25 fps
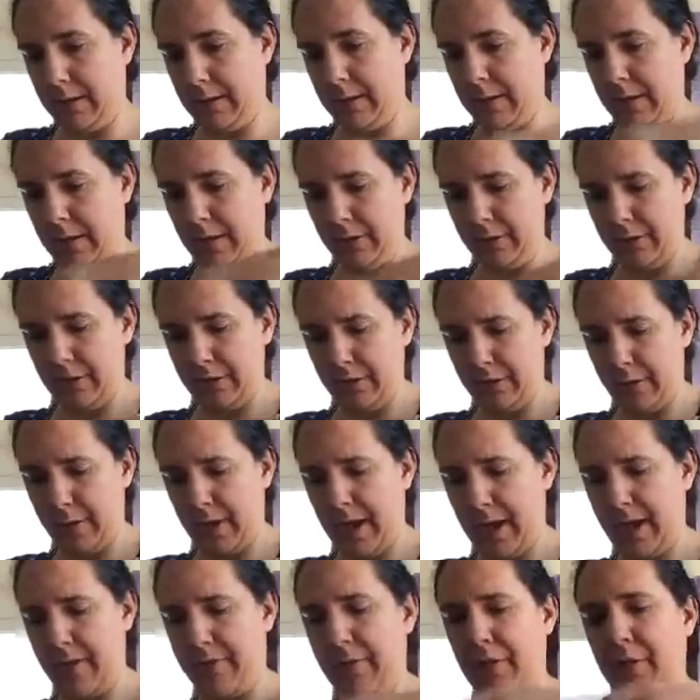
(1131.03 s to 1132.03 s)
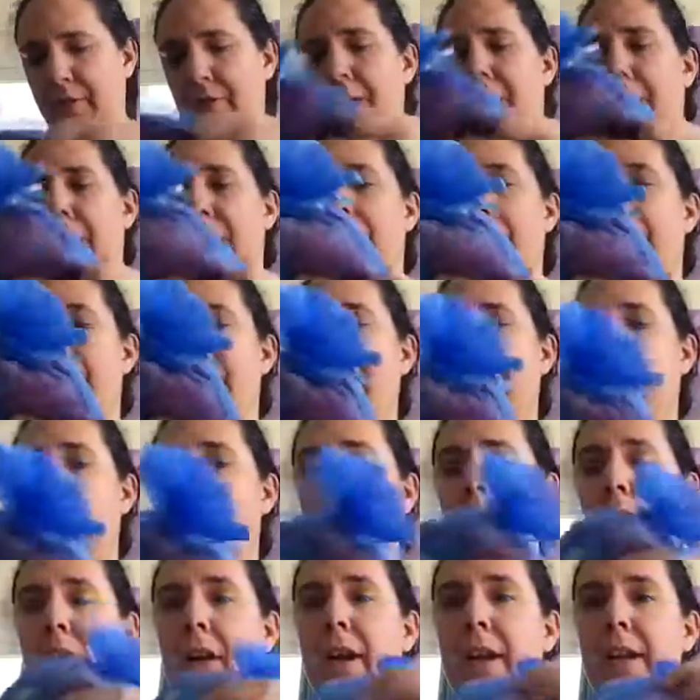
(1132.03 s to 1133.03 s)
I also have a grab bag
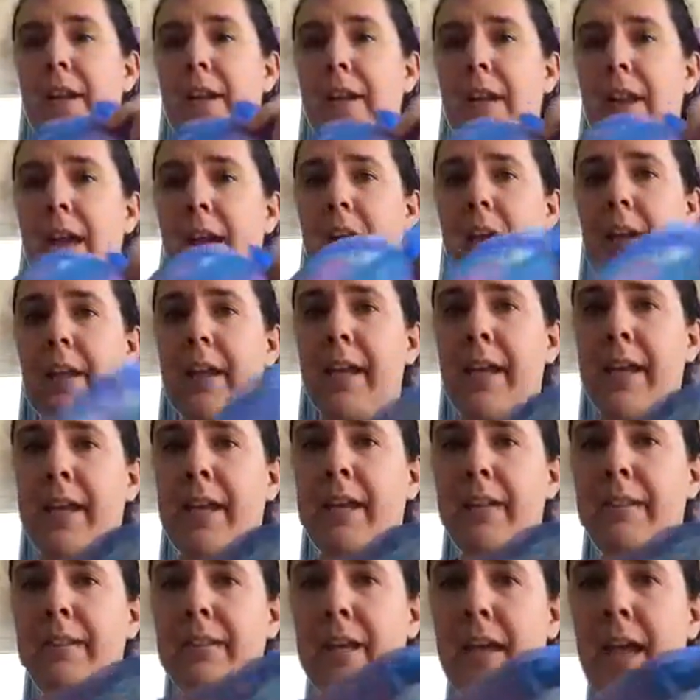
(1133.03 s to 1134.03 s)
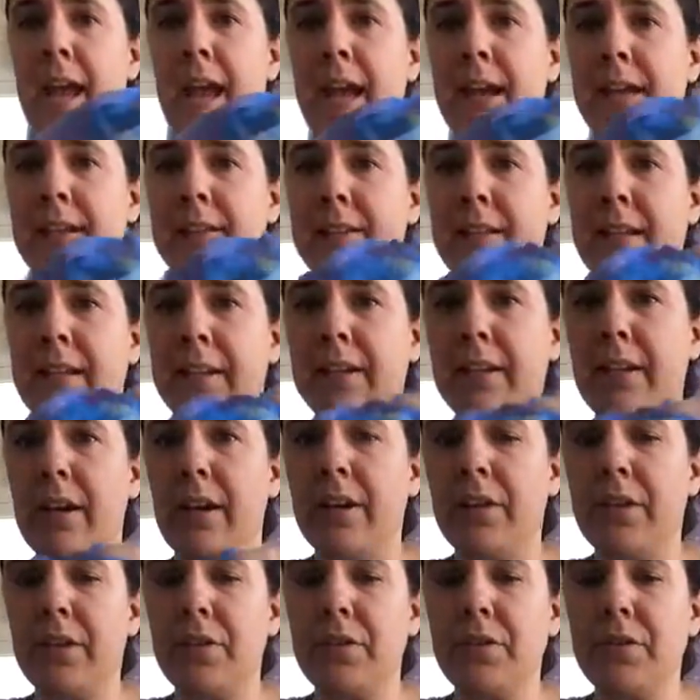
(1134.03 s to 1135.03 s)
where I could add accent
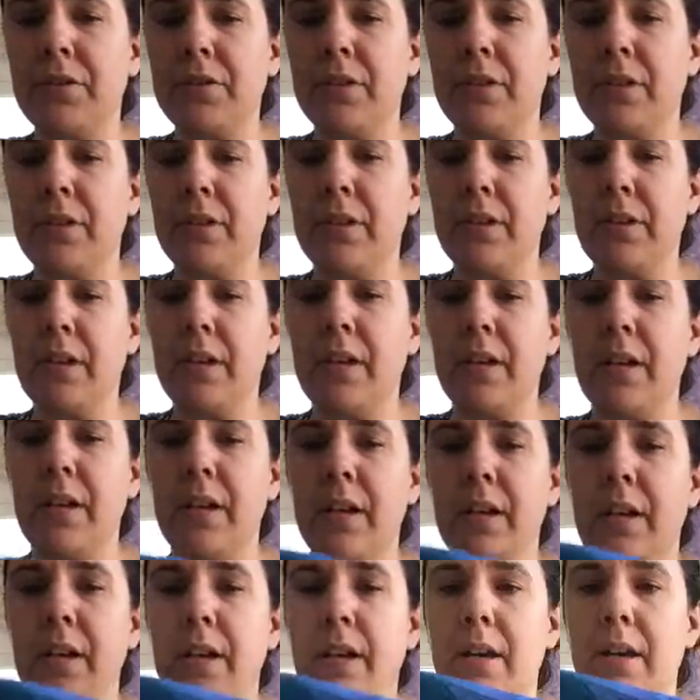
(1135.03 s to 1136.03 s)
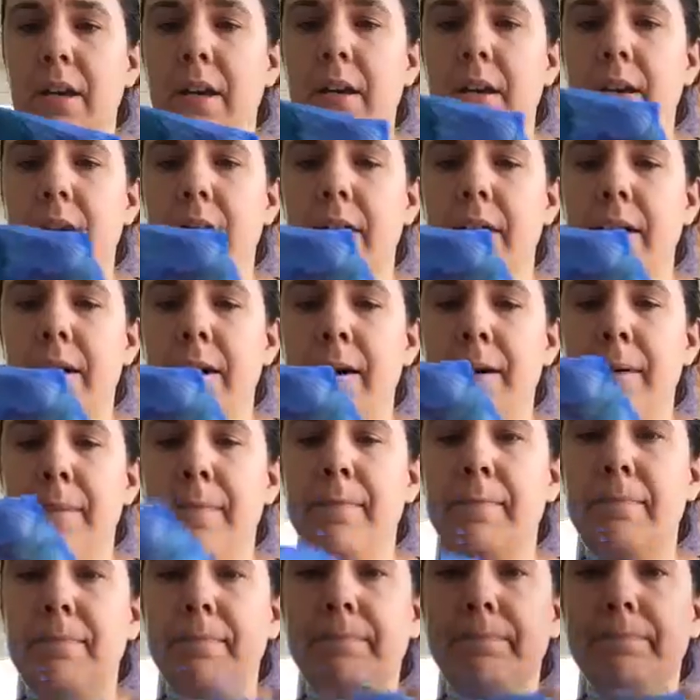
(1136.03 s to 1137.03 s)
colors.
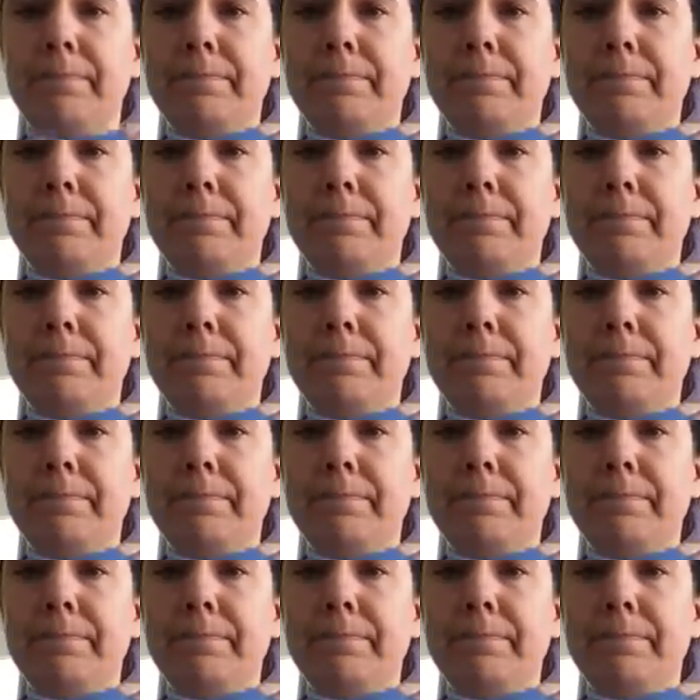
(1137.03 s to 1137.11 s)
I'm